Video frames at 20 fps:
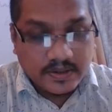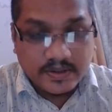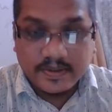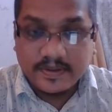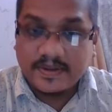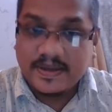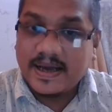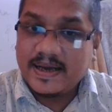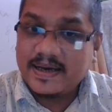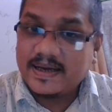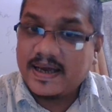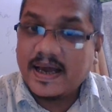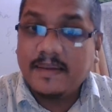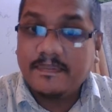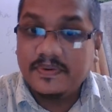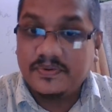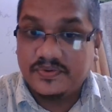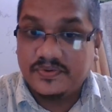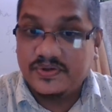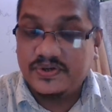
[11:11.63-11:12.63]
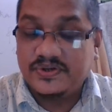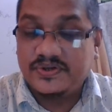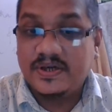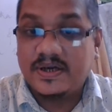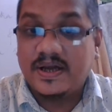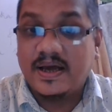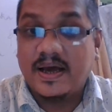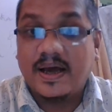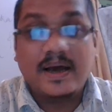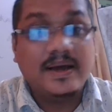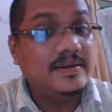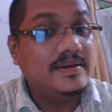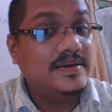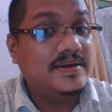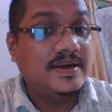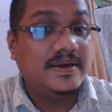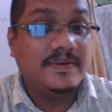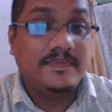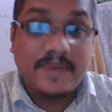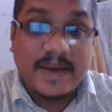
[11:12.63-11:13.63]
Then composition,
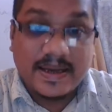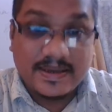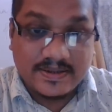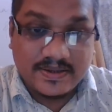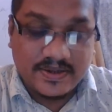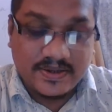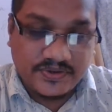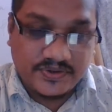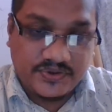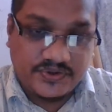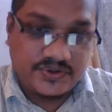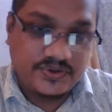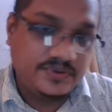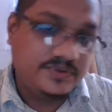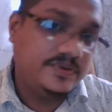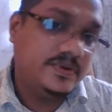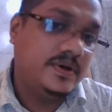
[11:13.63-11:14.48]
unseen passage.